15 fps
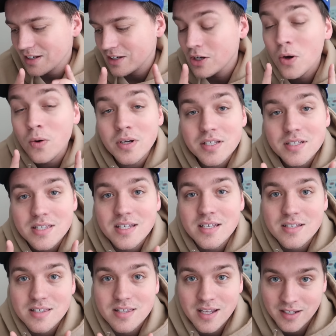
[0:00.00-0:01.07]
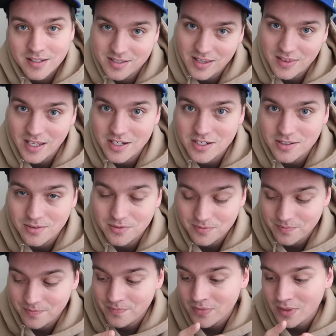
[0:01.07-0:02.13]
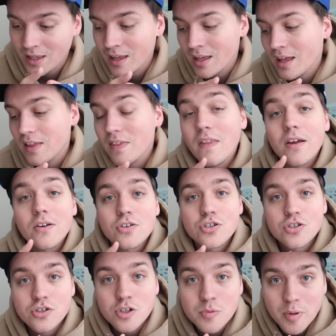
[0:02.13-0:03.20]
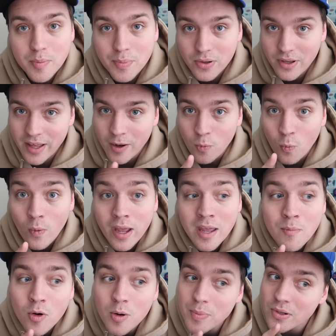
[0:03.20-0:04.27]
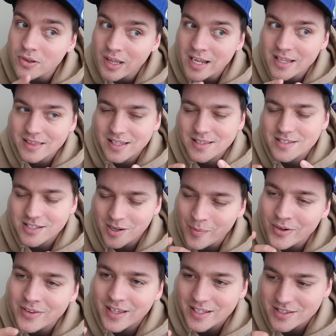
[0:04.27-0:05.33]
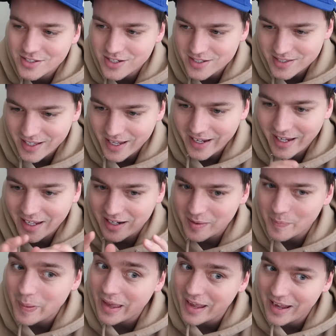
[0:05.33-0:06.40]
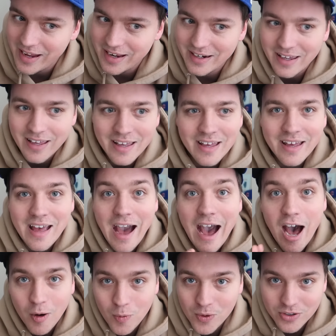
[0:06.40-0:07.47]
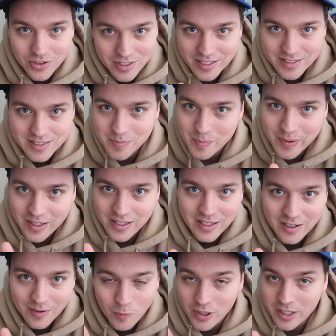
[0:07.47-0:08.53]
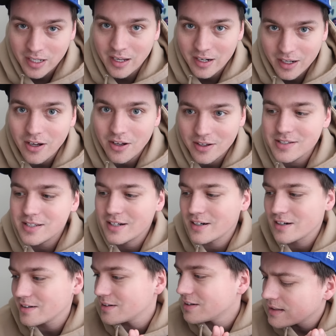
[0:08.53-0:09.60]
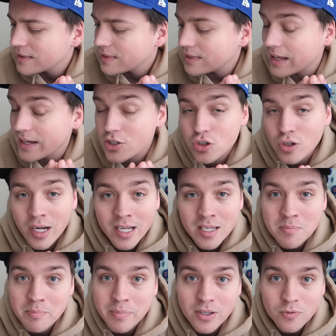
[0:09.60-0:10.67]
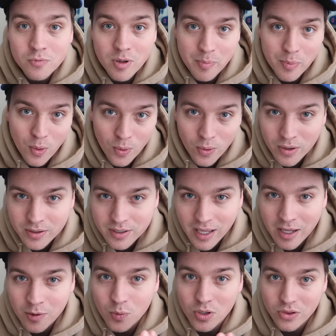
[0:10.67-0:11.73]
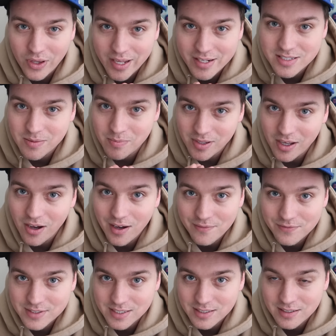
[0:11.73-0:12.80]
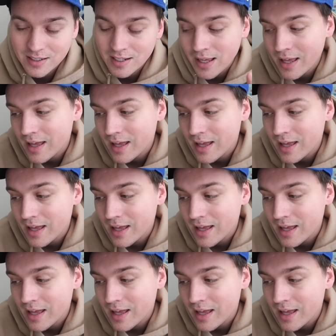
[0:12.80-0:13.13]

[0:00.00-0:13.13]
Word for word: Notice these things that they do. They're super polite, way more polite than someone that's just like getting paid hourly to be working at a call center. They try and build rapport and relate to me often.